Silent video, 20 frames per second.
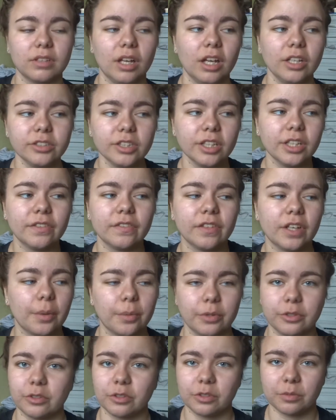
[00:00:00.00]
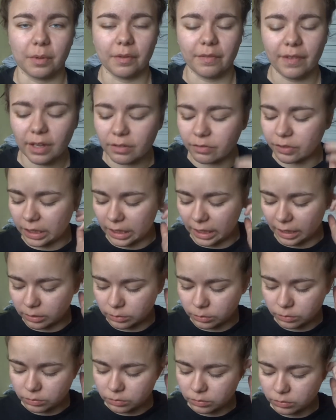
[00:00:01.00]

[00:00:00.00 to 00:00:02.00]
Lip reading: I don't even know which one's my favourite now.